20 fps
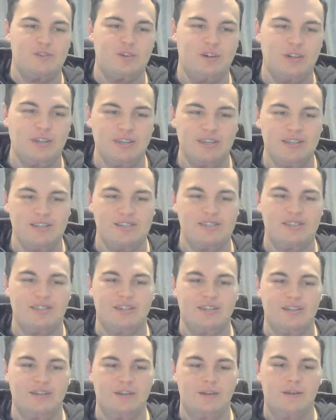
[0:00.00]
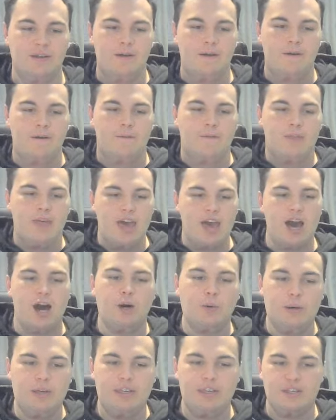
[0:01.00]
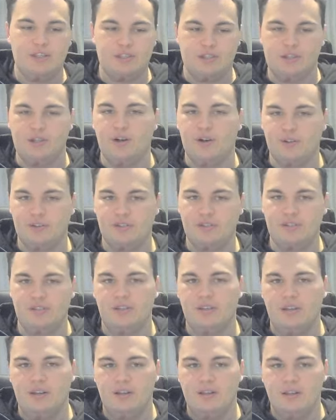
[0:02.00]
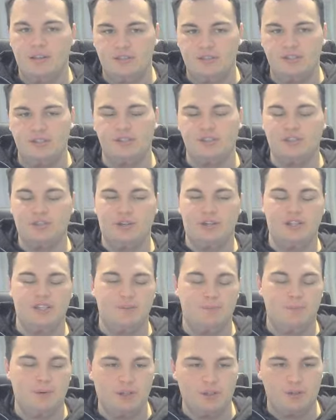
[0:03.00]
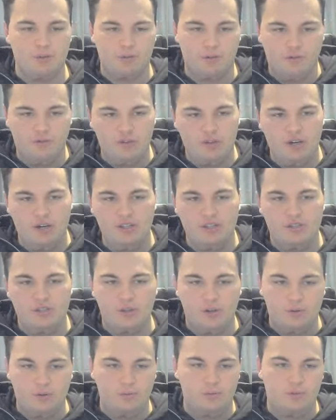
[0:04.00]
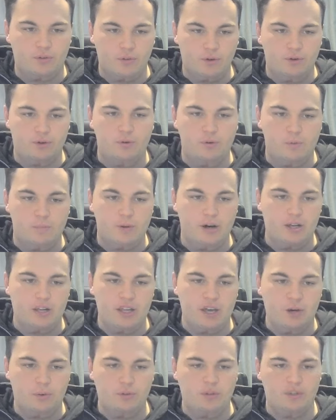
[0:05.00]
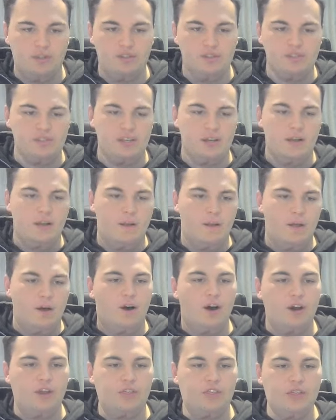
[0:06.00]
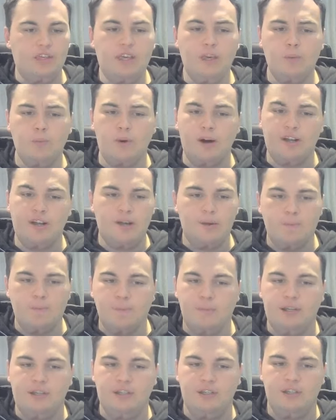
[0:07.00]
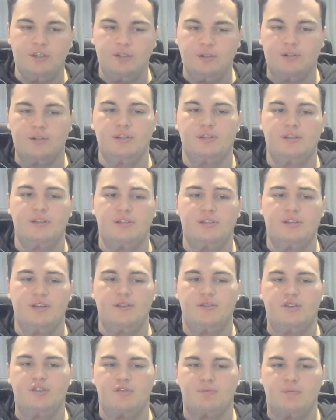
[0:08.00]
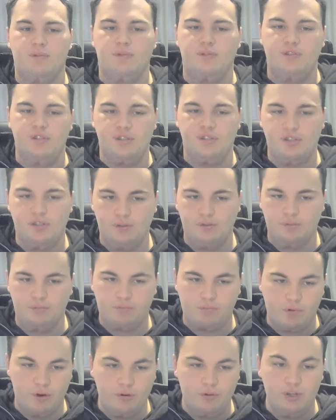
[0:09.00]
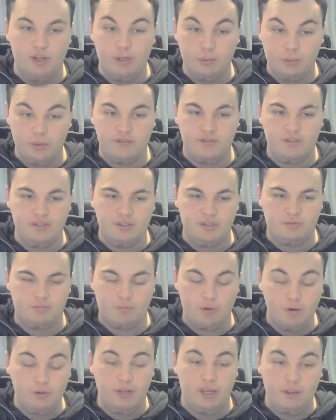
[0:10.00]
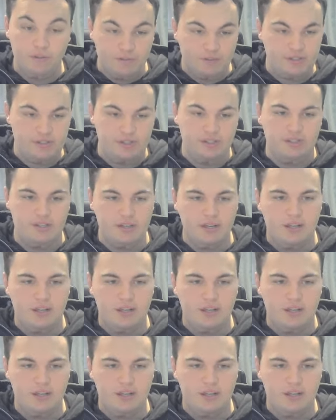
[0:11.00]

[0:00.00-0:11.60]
got to consider how he has lost since signing to Bellator. If you guys don't know who Barnaoui is, I think he won a million dollars in this road to road UFC road FC